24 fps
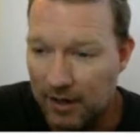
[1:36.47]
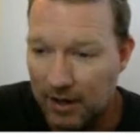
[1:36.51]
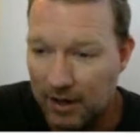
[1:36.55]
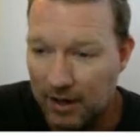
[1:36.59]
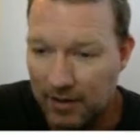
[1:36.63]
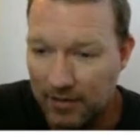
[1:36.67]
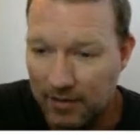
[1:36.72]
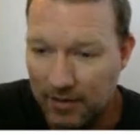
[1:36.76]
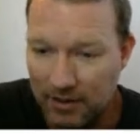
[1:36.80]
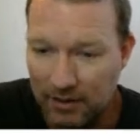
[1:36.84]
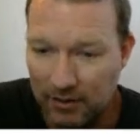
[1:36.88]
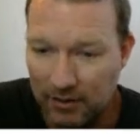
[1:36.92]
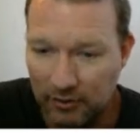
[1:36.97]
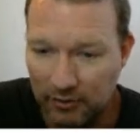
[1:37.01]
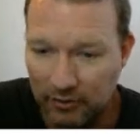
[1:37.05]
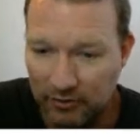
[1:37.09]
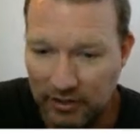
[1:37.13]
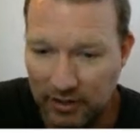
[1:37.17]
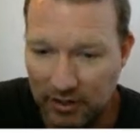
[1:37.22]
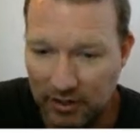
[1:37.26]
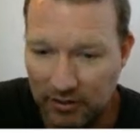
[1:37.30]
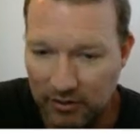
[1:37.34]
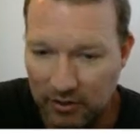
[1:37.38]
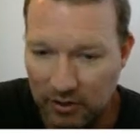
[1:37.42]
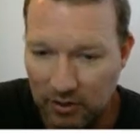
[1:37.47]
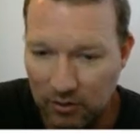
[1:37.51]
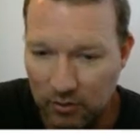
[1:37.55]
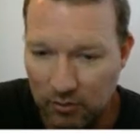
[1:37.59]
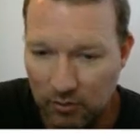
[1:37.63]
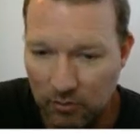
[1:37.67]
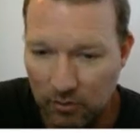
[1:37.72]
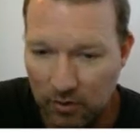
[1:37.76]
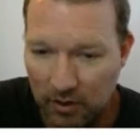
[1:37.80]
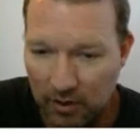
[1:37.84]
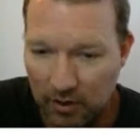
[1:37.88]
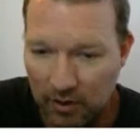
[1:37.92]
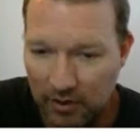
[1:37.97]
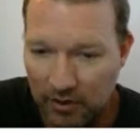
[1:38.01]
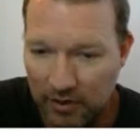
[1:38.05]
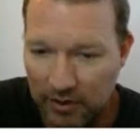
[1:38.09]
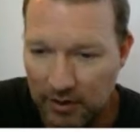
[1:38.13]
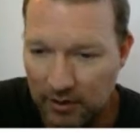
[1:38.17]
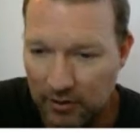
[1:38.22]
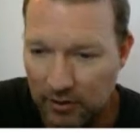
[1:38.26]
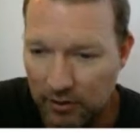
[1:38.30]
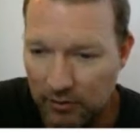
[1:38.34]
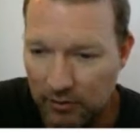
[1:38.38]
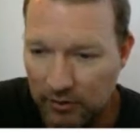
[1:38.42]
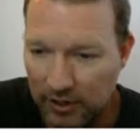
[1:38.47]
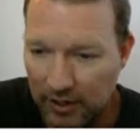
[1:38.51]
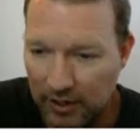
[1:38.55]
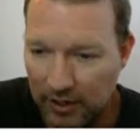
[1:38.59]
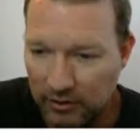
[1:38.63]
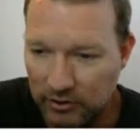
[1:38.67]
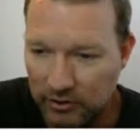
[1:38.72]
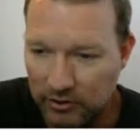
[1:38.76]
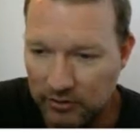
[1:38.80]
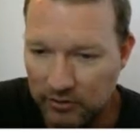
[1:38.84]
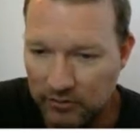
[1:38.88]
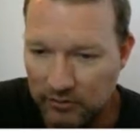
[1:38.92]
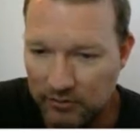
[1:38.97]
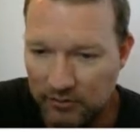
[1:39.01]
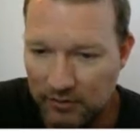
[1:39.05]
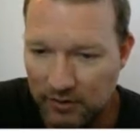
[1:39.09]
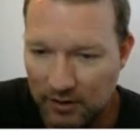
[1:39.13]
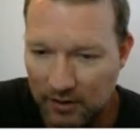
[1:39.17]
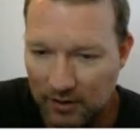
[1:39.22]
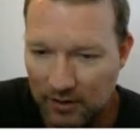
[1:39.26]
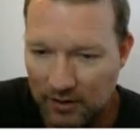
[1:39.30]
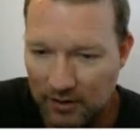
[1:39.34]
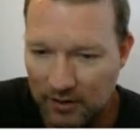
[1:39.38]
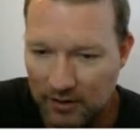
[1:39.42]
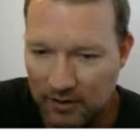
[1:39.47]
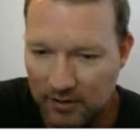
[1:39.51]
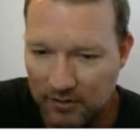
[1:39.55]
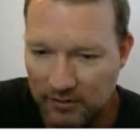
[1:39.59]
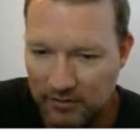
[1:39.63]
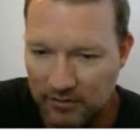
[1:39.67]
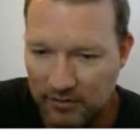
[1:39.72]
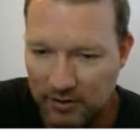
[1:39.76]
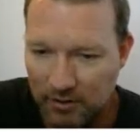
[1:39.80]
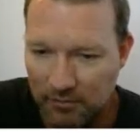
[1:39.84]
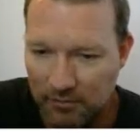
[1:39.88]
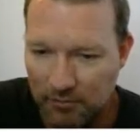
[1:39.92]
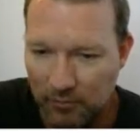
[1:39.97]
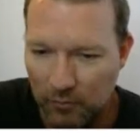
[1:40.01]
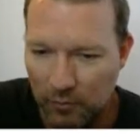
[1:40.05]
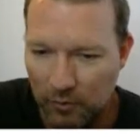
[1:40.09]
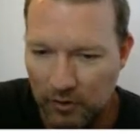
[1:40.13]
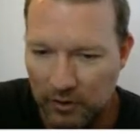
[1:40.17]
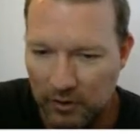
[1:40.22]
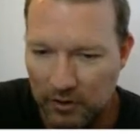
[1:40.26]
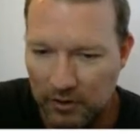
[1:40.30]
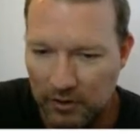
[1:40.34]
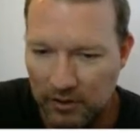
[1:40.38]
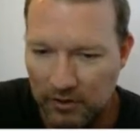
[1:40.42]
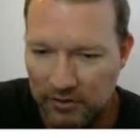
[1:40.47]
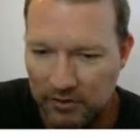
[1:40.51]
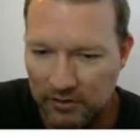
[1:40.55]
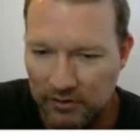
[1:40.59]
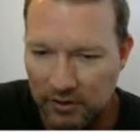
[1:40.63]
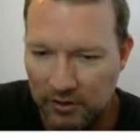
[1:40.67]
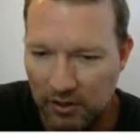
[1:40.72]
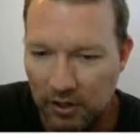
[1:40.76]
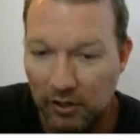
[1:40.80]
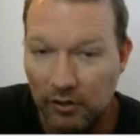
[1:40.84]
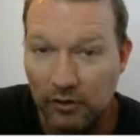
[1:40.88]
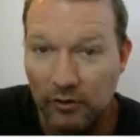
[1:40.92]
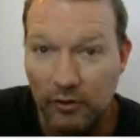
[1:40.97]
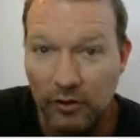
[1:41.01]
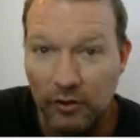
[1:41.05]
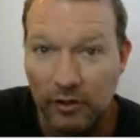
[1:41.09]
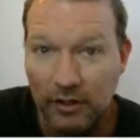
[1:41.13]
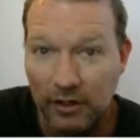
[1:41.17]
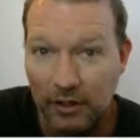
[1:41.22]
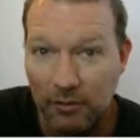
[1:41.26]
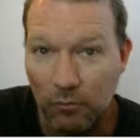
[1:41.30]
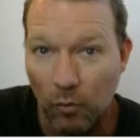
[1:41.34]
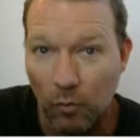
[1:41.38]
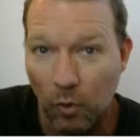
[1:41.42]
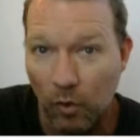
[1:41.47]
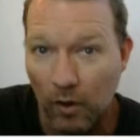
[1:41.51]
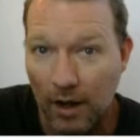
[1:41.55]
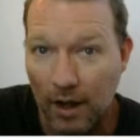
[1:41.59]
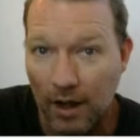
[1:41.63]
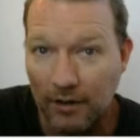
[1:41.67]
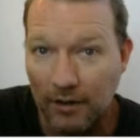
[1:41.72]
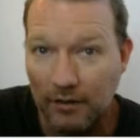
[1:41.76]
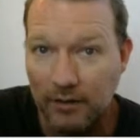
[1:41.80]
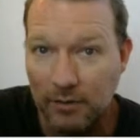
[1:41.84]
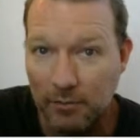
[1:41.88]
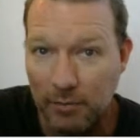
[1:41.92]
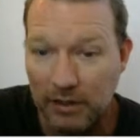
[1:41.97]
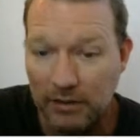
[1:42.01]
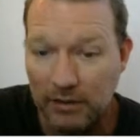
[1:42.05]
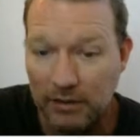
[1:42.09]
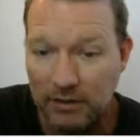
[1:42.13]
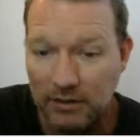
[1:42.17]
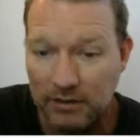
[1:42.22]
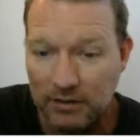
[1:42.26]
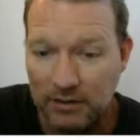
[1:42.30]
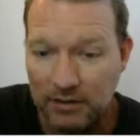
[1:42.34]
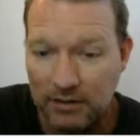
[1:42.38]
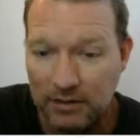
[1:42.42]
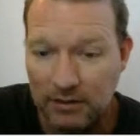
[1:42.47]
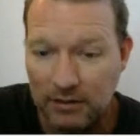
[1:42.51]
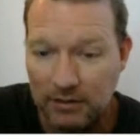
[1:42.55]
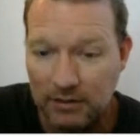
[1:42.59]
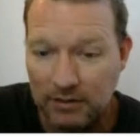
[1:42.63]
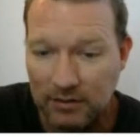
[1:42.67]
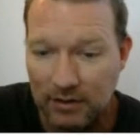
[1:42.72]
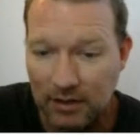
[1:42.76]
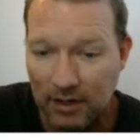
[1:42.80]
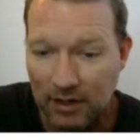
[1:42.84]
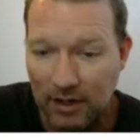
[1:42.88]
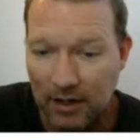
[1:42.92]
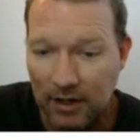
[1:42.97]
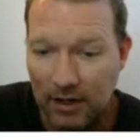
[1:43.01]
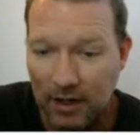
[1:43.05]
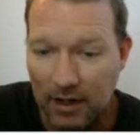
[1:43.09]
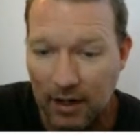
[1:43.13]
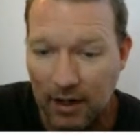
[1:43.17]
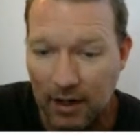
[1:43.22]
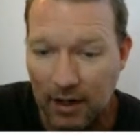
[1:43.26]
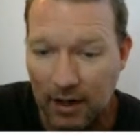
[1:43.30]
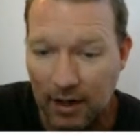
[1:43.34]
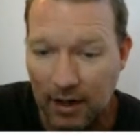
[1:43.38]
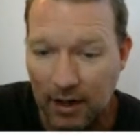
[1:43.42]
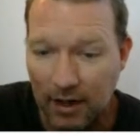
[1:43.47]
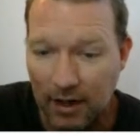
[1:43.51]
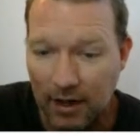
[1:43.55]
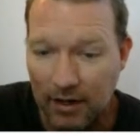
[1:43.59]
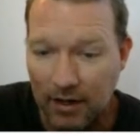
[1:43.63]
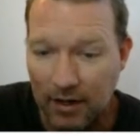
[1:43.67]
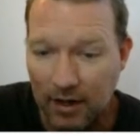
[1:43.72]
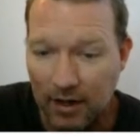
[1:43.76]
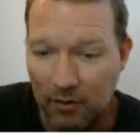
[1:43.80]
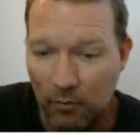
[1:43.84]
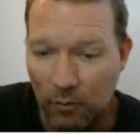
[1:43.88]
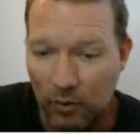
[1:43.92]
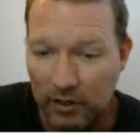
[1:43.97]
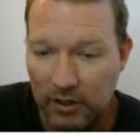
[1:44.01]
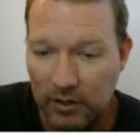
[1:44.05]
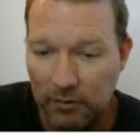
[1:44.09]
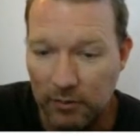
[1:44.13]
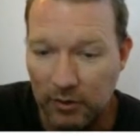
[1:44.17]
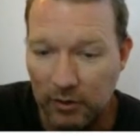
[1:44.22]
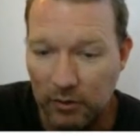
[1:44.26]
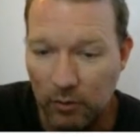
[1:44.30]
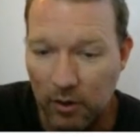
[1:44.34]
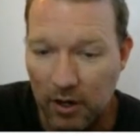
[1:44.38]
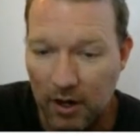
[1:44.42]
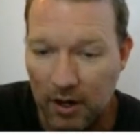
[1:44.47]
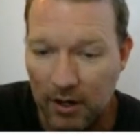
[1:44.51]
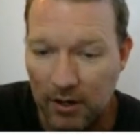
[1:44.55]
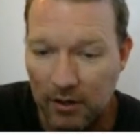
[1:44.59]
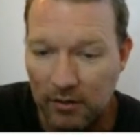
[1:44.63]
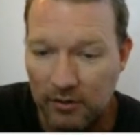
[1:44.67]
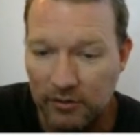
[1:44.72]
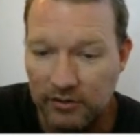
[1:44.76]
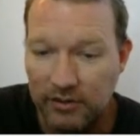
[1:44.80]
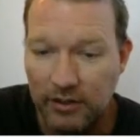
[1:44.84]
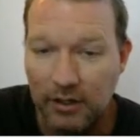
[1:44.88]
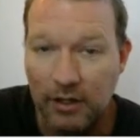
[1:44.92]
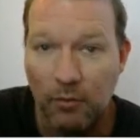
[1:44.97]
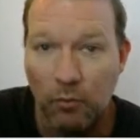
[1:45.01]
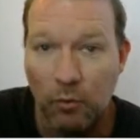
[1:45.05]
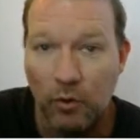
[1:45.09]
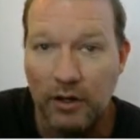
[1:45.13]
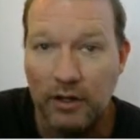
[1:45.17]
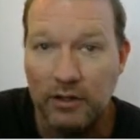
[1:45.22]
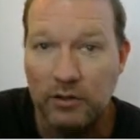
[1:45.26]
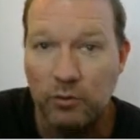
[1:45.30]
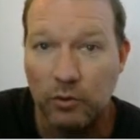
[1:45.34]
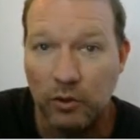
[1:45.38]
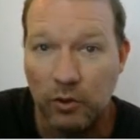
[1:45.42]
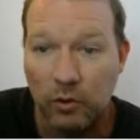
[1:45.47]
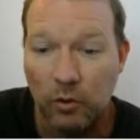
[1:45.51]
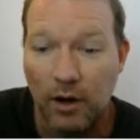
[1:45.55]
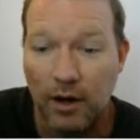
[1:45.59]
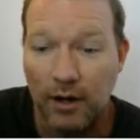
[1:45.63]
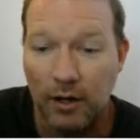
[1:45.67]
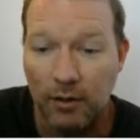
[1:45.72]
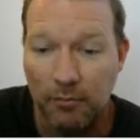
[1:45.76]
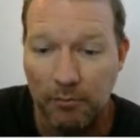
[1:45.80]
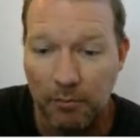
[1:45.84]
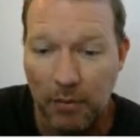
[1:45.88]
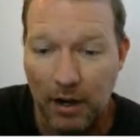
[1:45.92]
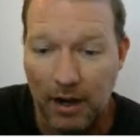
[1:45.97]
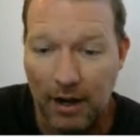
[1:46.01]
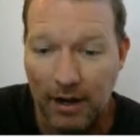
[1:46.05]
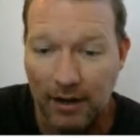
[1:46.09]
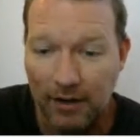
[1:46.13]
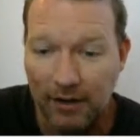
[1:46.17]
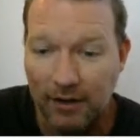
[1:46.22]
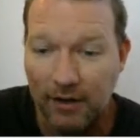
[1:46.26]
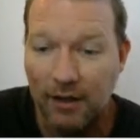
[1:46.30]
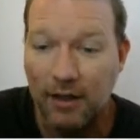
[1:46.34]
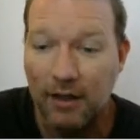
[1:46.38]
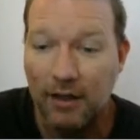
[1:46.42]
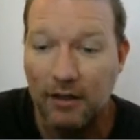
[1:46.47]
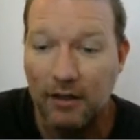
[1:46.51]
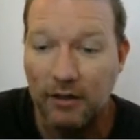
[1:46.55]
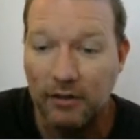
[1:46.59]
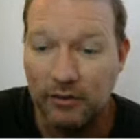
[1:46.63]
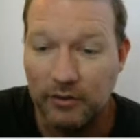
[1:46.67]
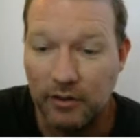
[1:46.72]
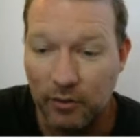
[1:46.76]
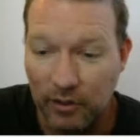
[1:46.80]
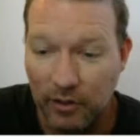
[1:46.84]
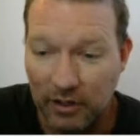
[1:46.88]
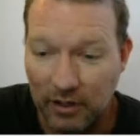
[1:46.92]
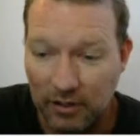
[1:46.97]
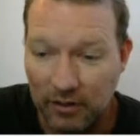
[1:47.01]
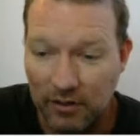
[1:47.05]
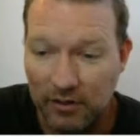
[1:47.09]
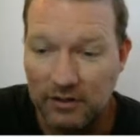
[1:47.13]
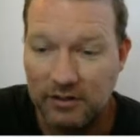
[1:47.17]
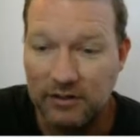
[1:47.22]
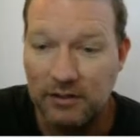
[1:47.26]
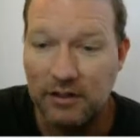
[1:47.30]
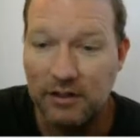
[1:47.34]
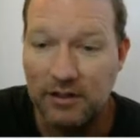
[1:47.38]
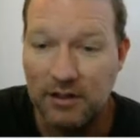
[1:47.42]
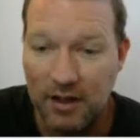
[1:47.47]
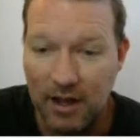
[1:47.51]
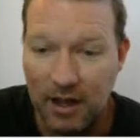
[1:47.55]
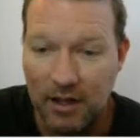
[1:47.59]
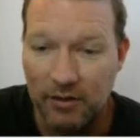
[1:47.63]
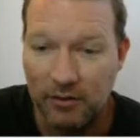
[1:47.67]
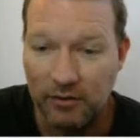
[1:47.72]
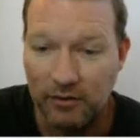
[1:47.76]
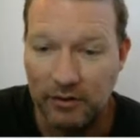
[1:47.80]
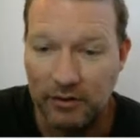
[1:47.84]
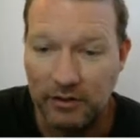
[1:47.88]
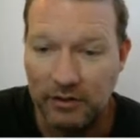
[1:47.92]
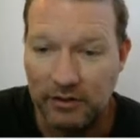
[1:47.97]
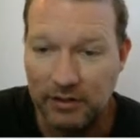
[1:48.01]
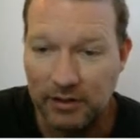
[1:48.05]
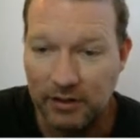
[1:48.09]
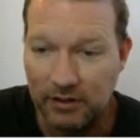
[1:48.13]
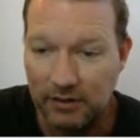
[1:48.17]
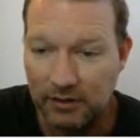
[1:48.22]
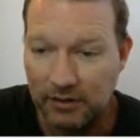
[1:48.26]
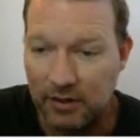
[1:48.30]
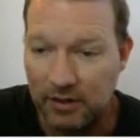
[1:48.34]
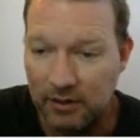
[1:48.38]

And then it'll tell you the location, and here's something we're going to start looking more at, dependencies and uh, what it requires and what it's required by. So here is another little, tit,